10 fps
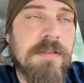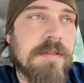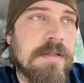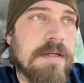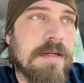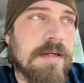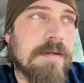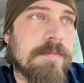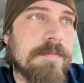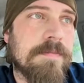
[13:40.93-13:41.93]

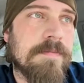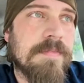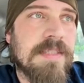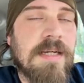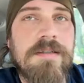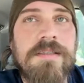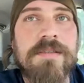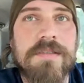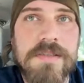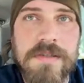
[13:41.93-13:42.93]
How he's a
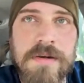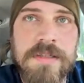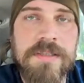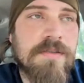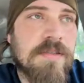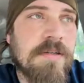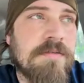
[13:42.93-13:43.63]
staunch conservative.